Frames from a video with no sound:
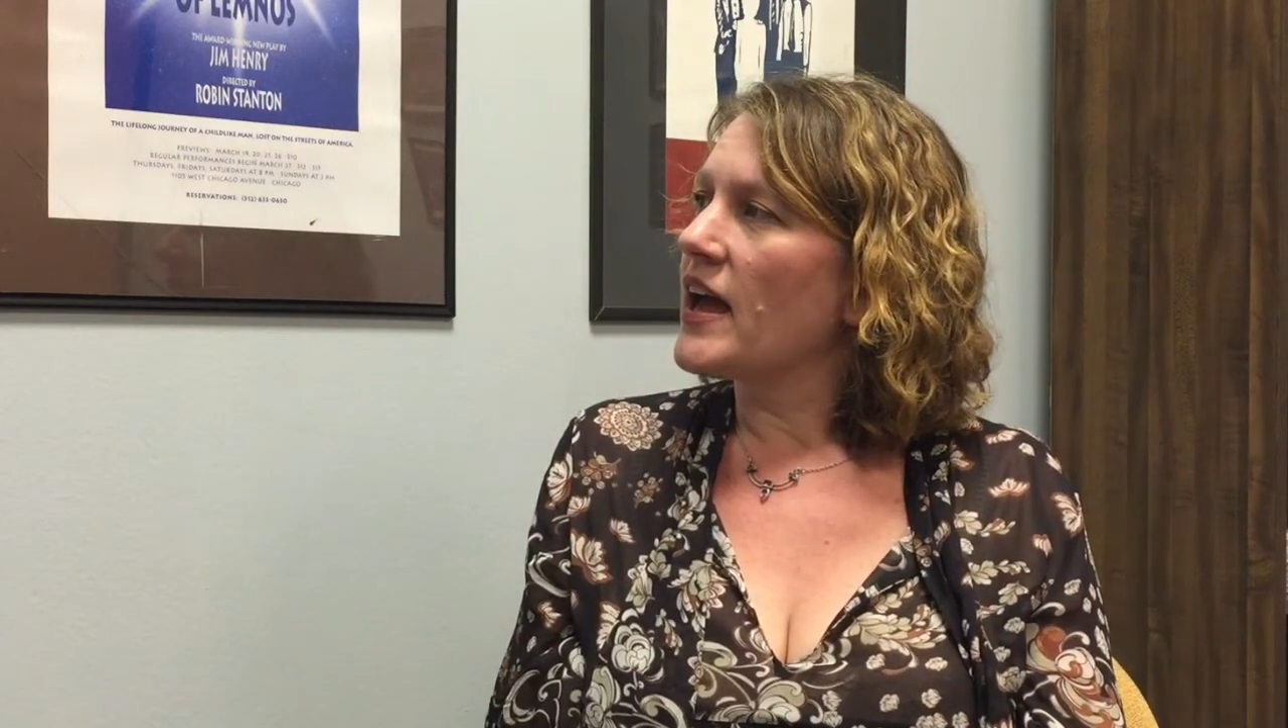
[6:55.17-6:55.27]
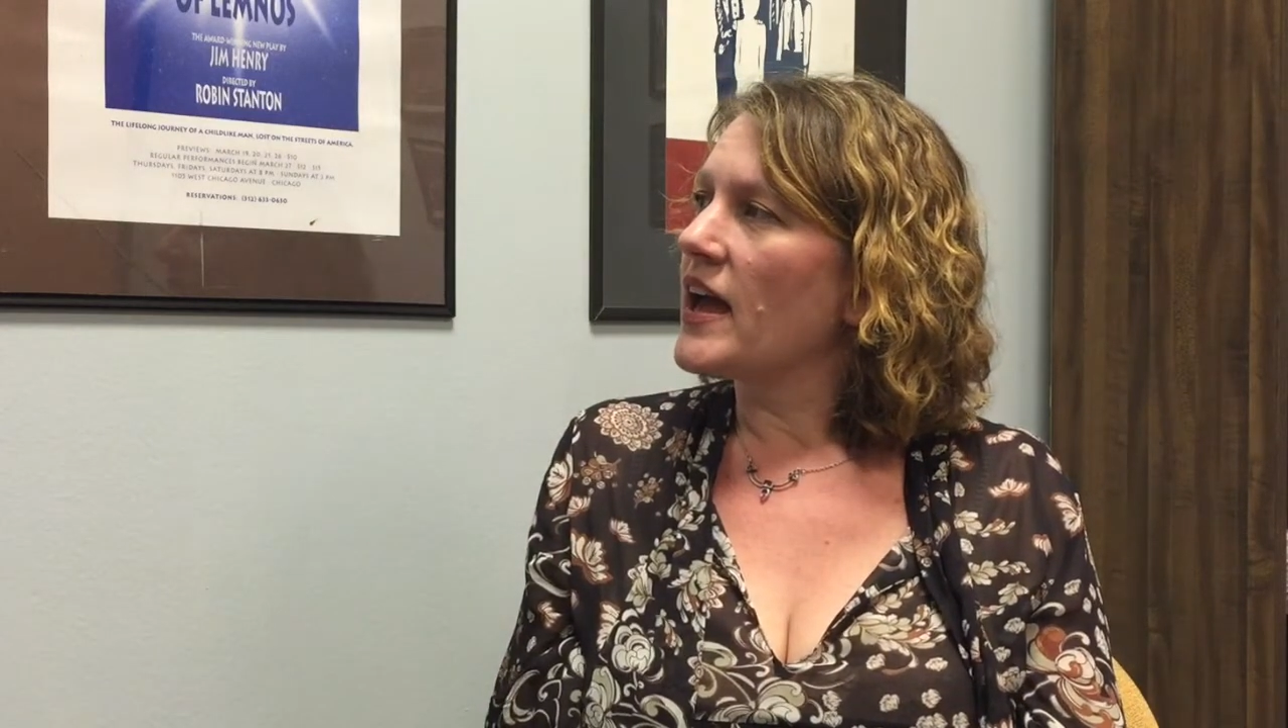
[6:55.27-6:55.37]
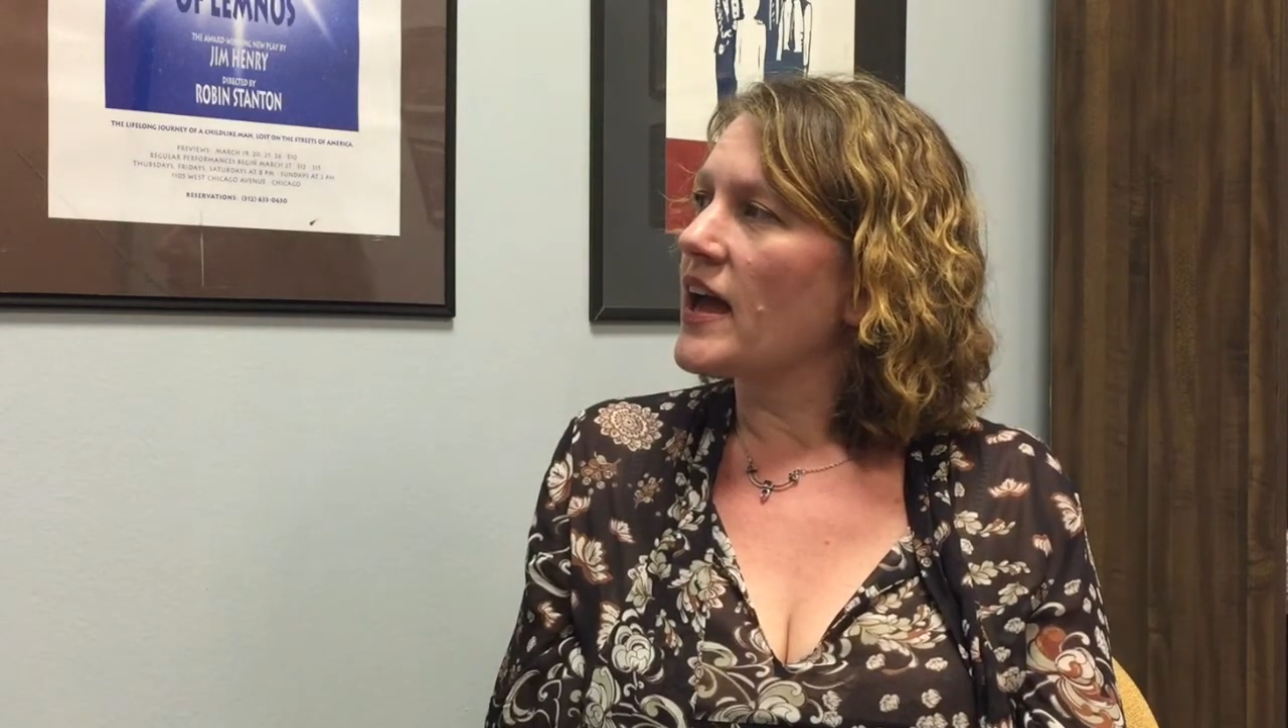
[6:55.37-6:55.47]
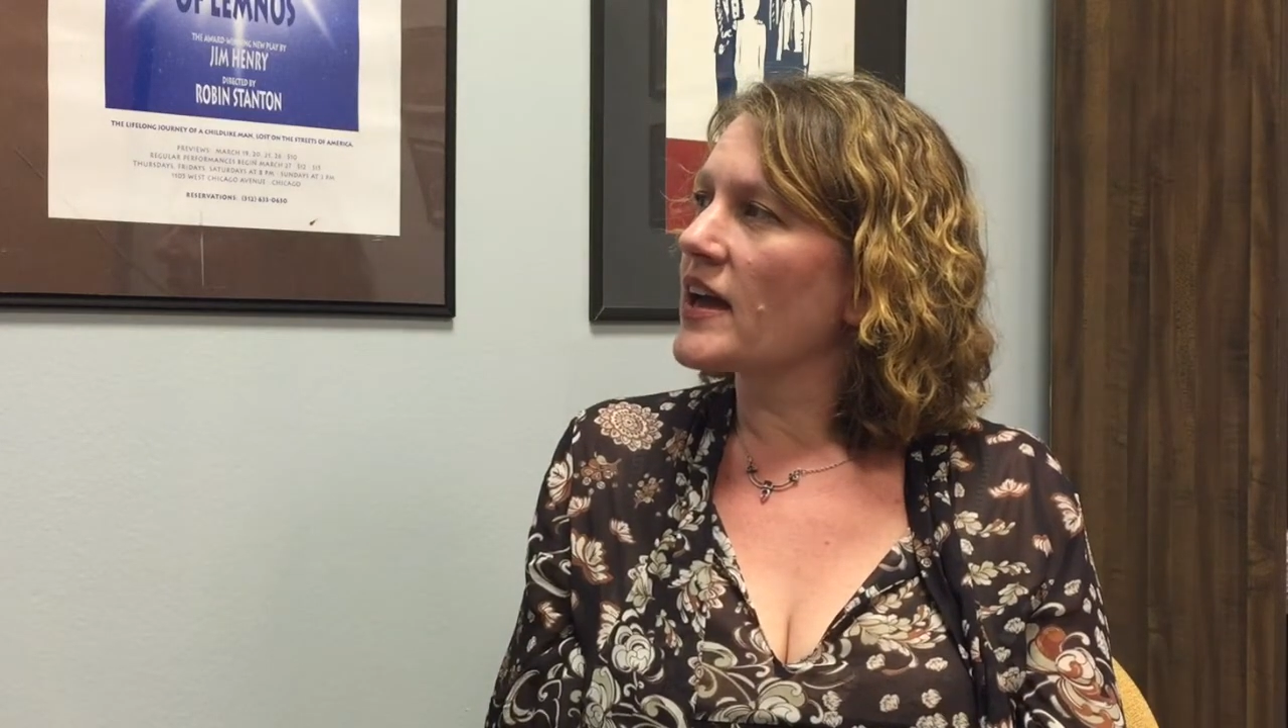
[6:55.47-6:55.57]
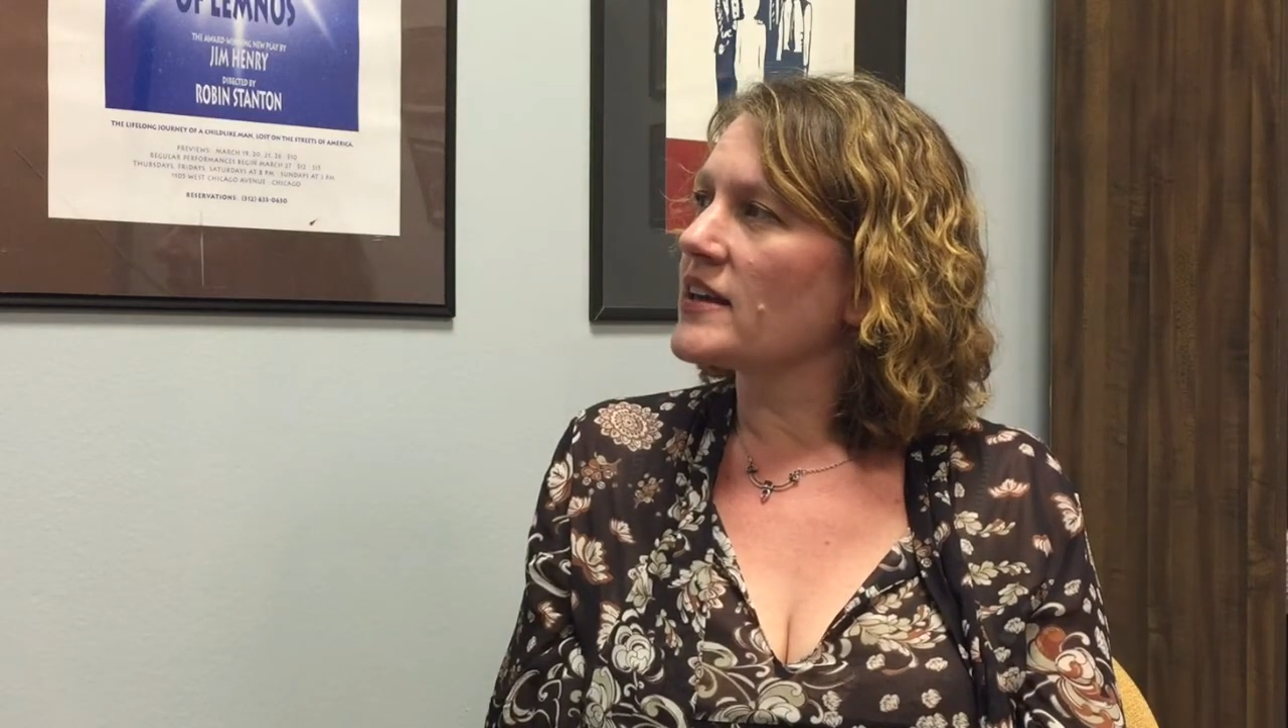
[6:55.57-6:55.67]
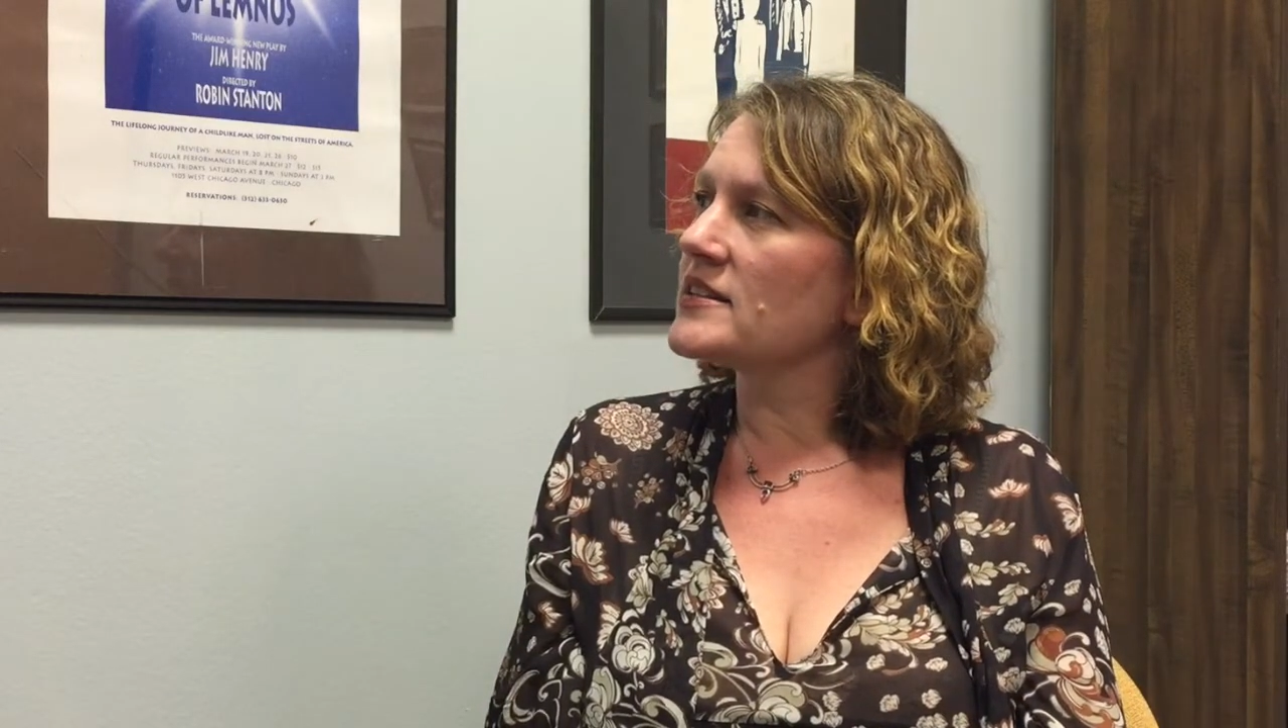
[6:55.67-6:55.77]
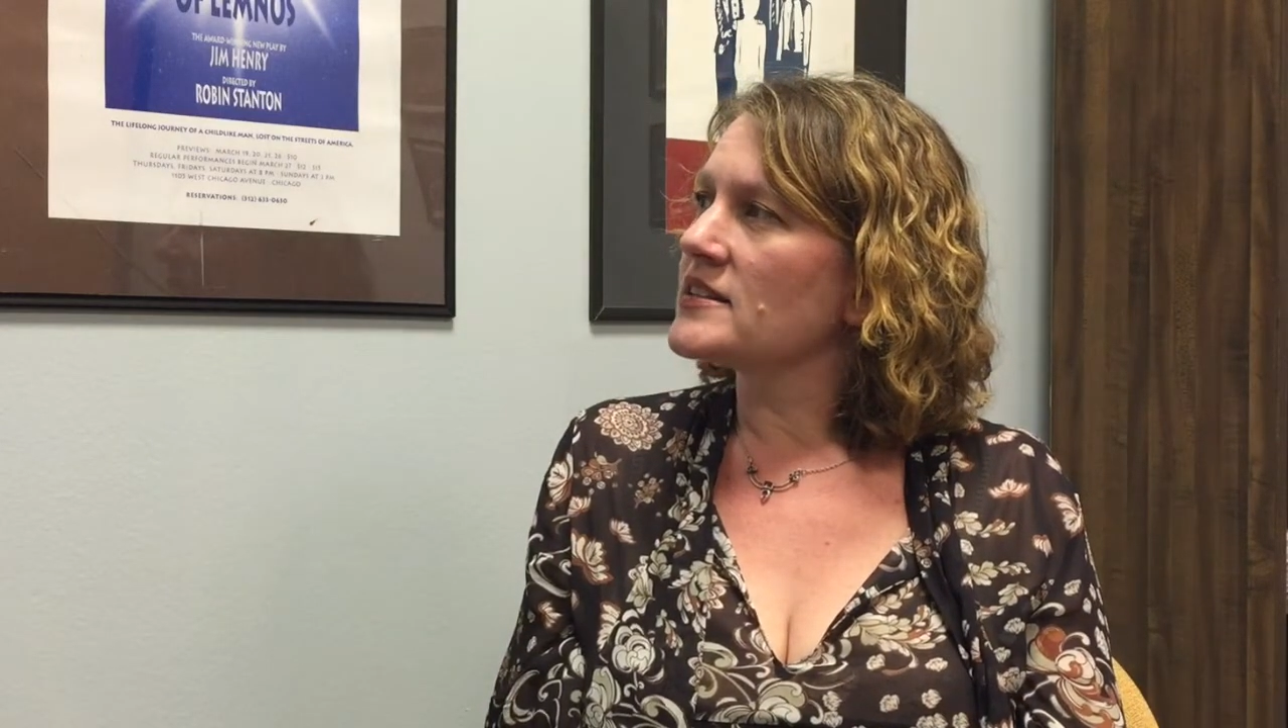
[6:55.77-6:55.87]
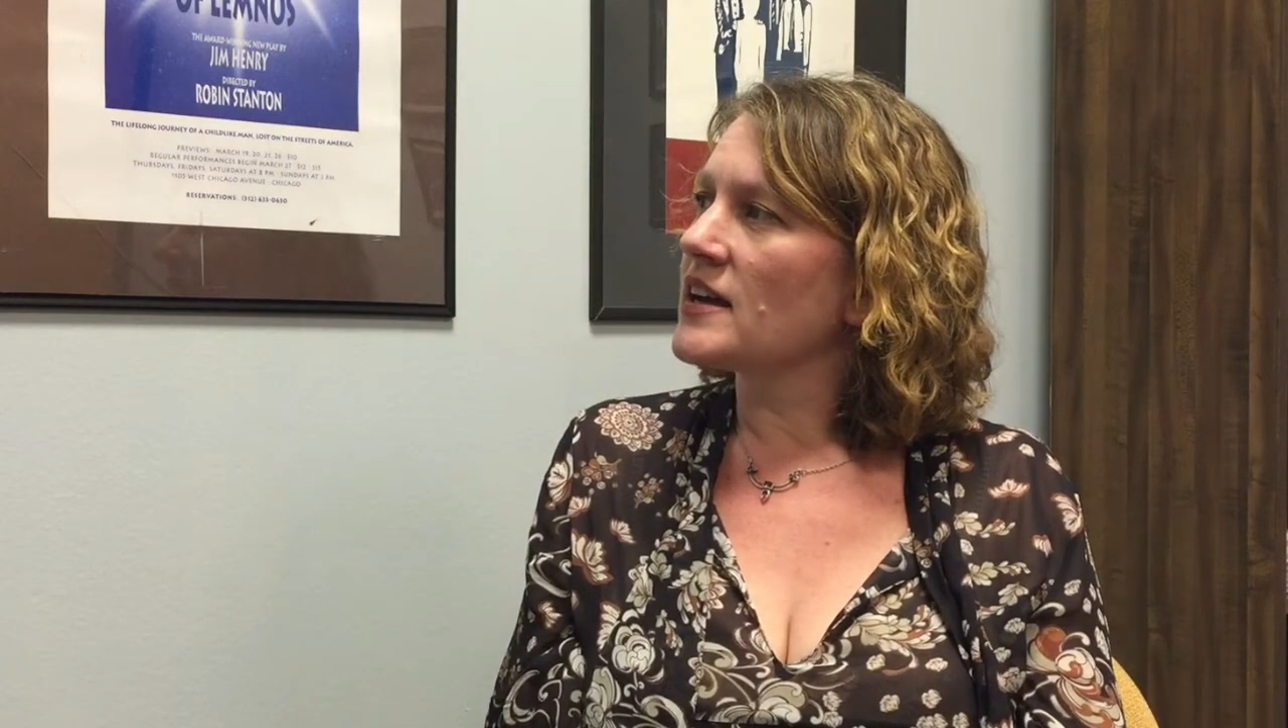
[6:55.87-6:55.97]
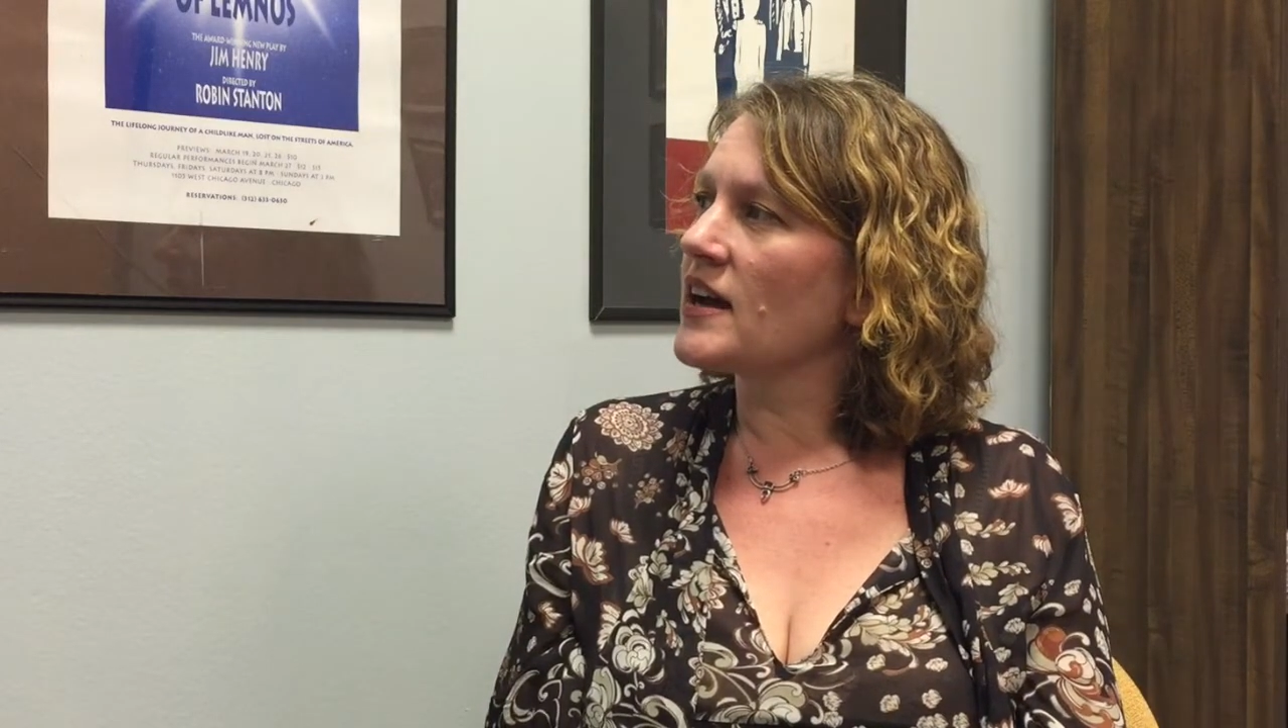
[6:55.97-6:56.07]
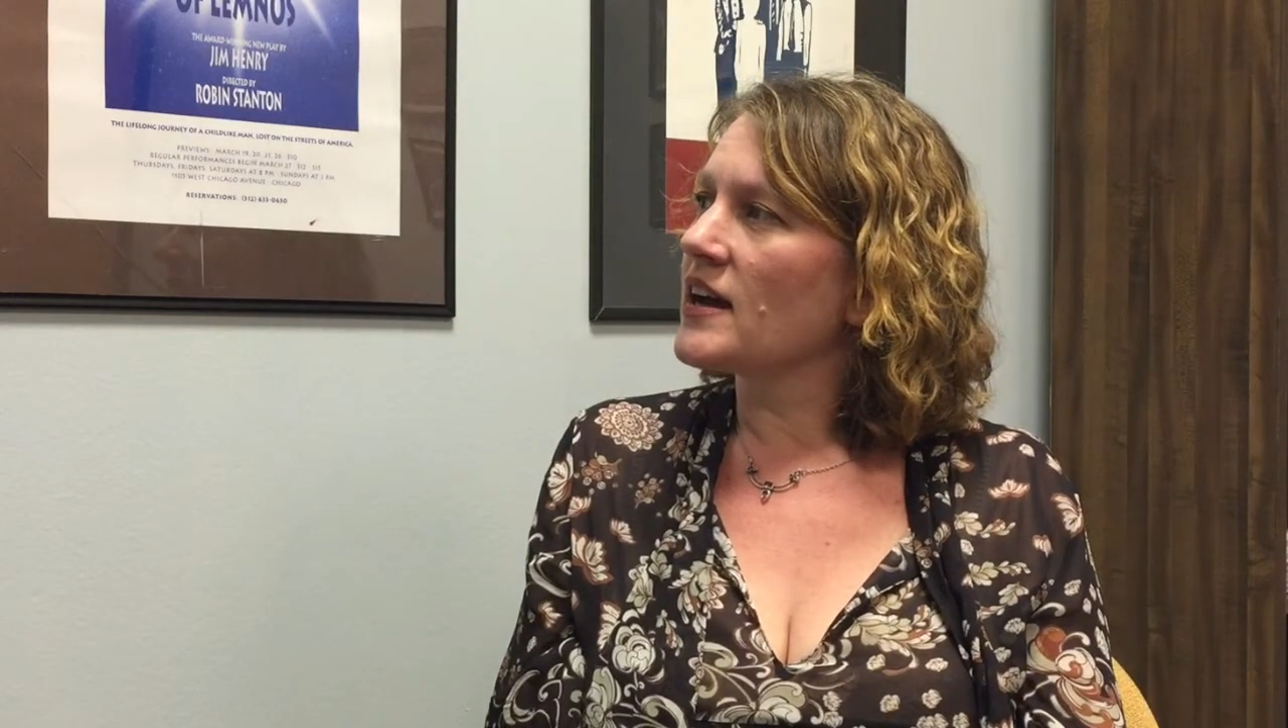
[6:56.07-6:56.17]
and,
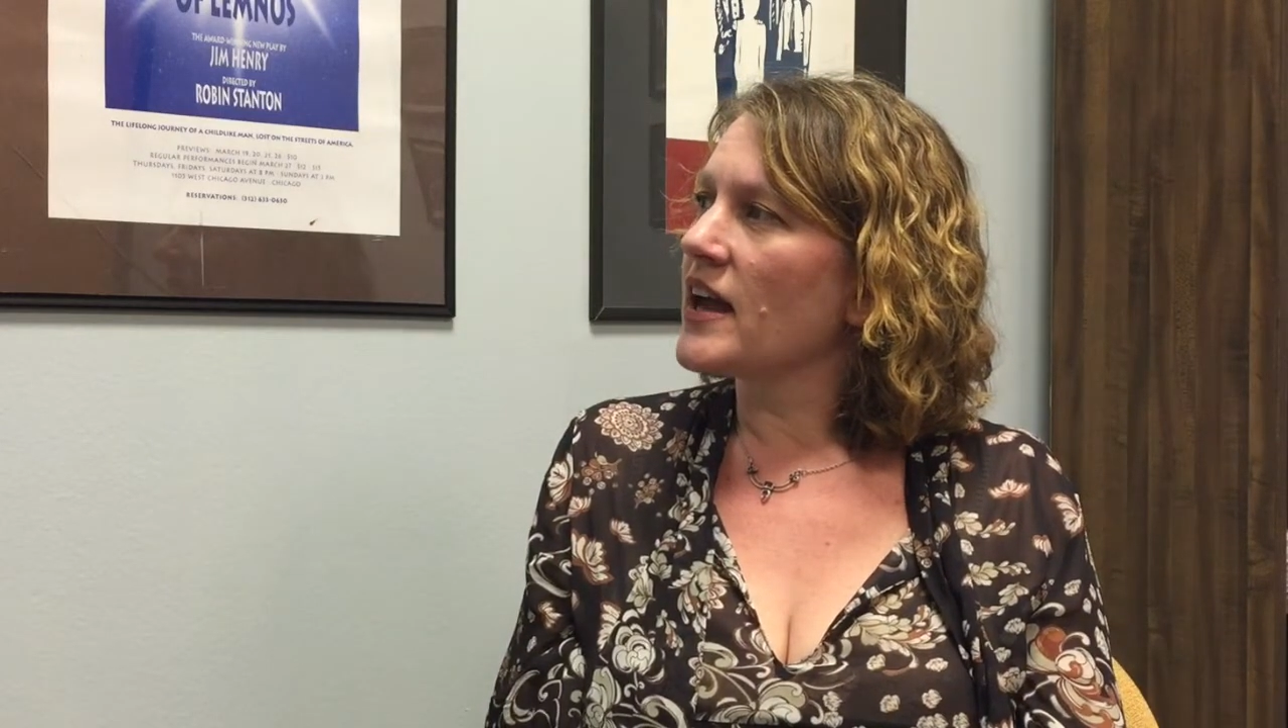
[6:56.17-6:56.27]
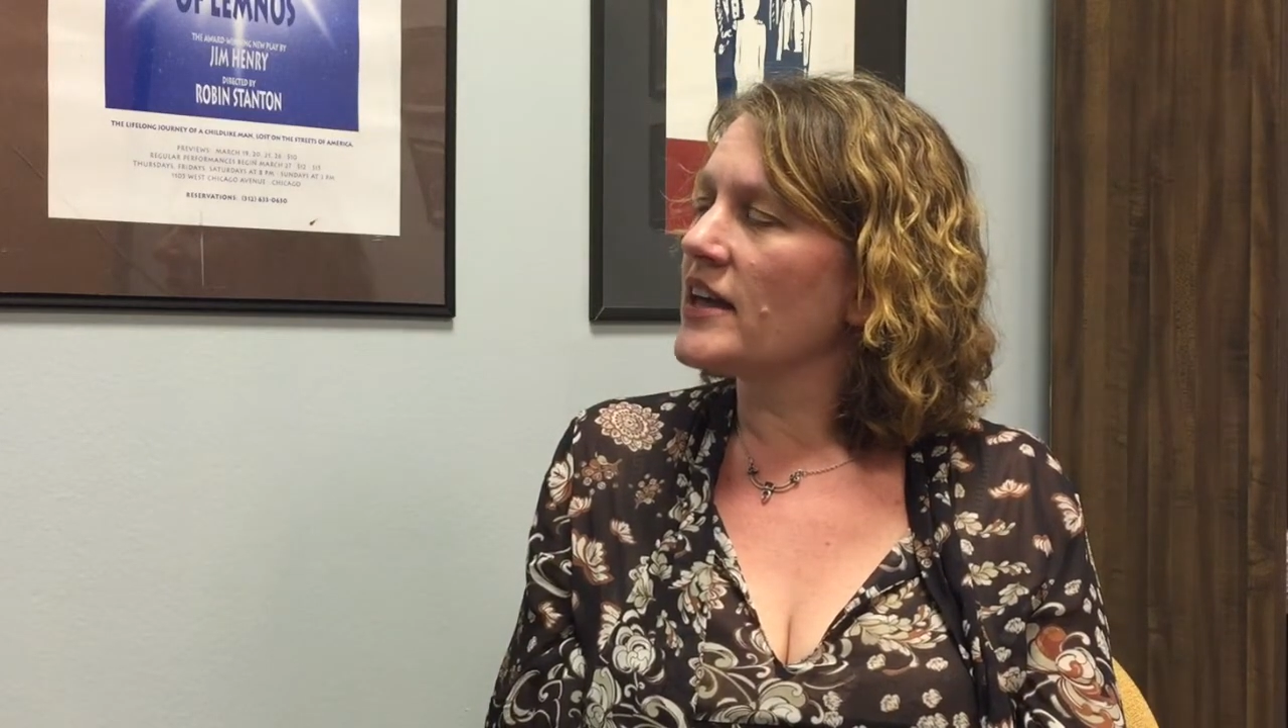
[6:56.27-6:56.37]
uh,